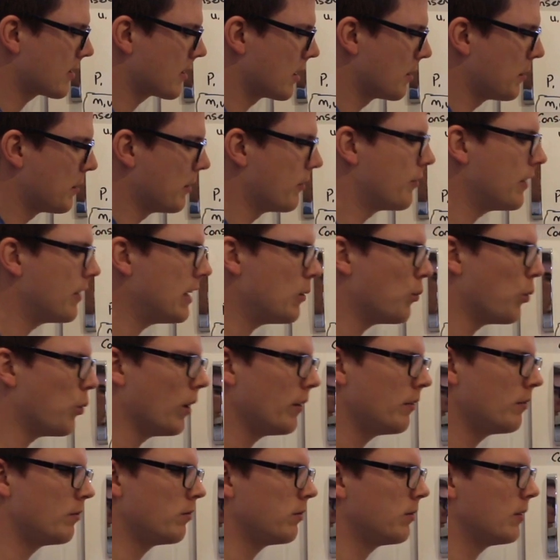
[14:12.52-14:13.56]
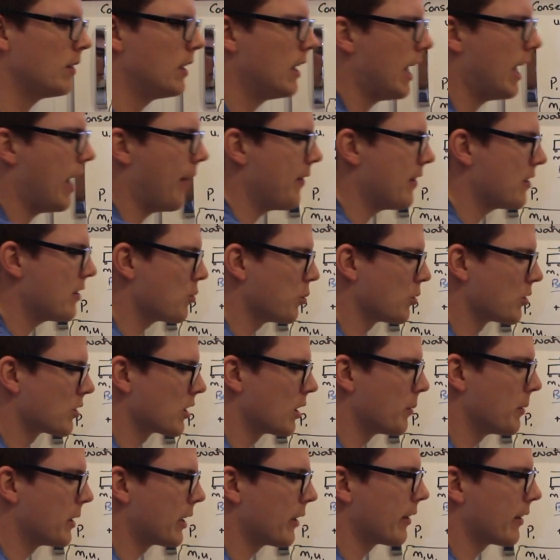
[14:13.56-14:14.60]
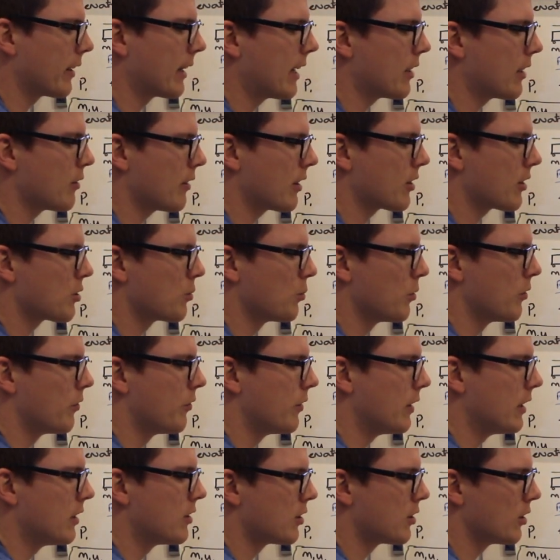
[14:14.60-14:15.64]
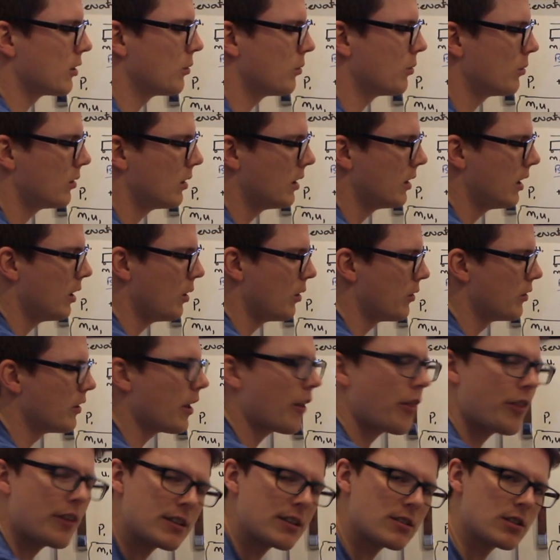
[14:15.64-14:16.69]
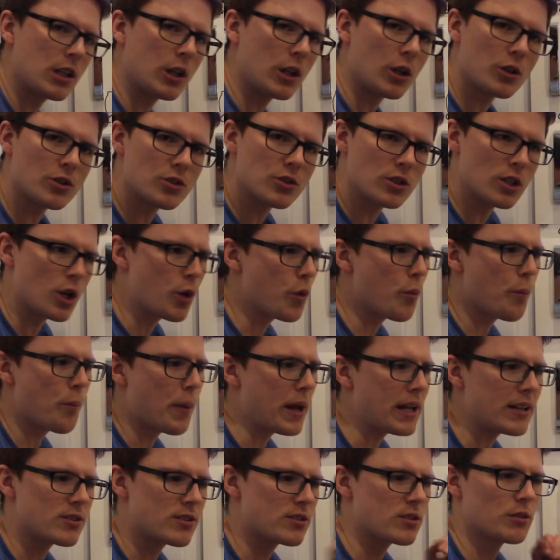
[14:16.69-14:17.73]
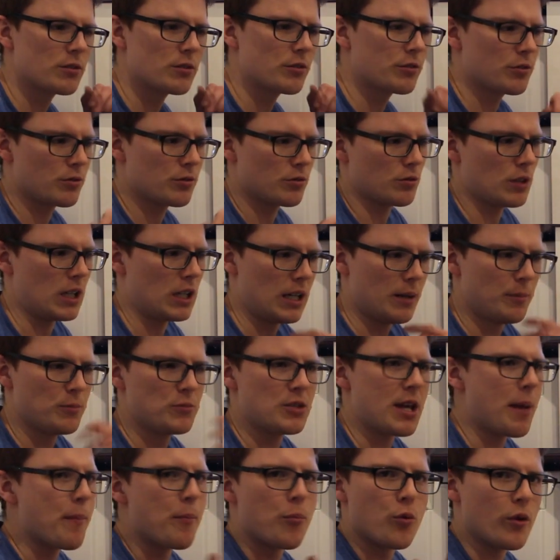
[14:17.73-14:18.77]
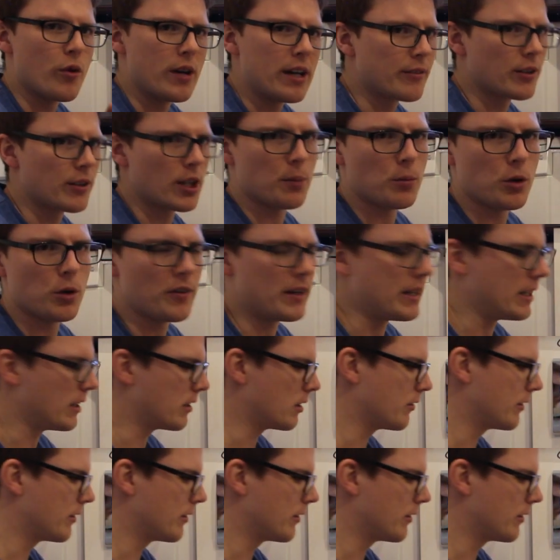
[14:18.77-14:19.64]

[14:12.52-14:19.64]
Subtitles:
going to be v1, and this one's going to be going in that direction with v2. Nothing's lost, no bits of debris have come off any of the